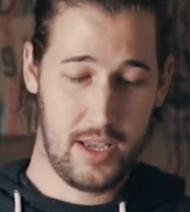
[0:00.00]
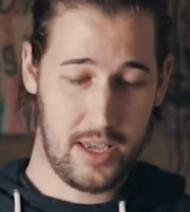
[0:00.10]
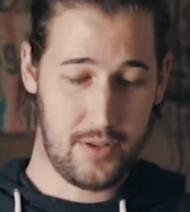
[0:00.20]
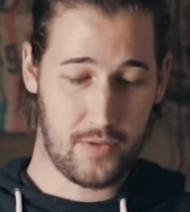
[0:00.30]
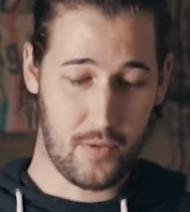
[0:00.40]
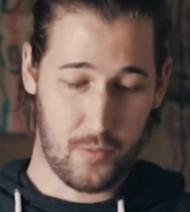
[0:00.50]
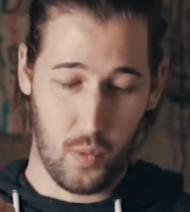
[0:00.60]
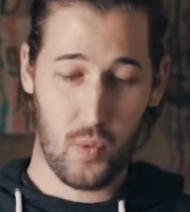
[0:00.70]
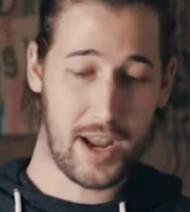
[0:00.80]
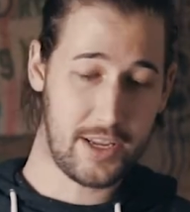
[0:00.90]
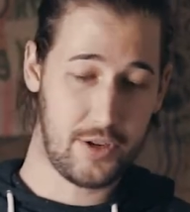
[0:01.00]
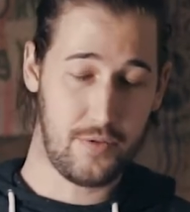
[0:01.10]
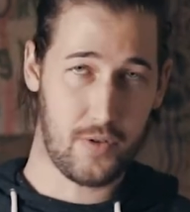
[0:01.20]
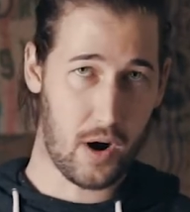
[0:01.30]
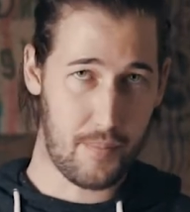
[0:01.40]
is way too
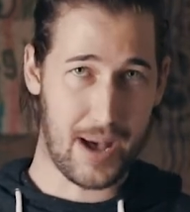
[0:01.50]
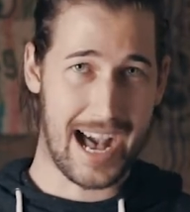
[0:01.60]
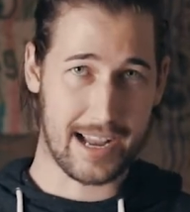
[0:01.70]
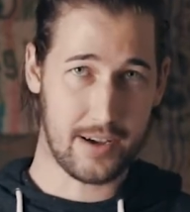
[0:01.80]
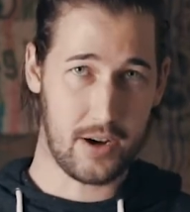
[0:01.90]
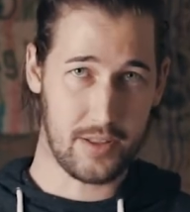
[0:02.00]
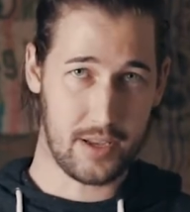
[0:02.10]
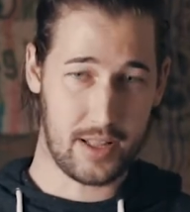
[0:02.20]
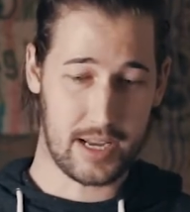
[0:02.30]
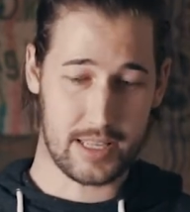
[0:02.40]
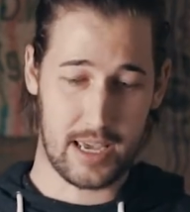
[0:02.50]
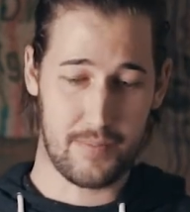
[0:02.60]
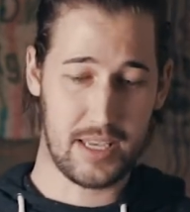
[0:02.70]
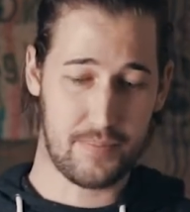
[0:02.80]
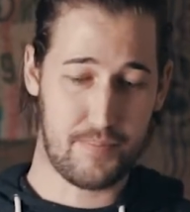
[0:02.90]
far back on the
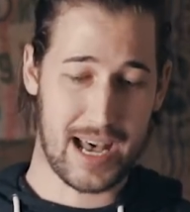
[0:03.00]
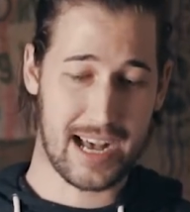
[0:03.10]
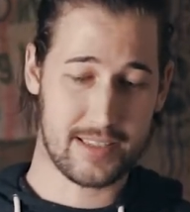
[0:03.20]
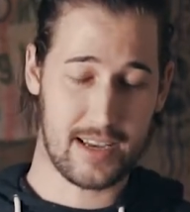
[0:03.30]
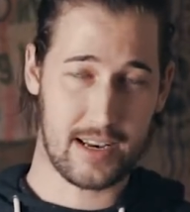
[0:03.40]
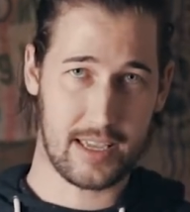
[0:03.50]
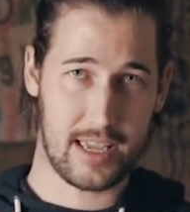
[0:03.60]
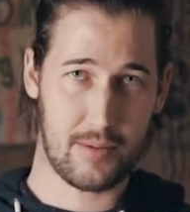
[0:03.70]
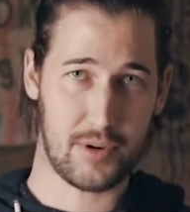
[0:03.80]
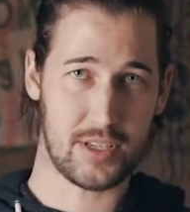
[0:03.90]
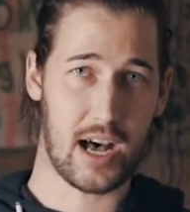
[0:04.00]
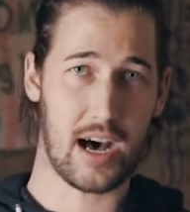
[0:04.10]
GlideCam. This back side of the camera is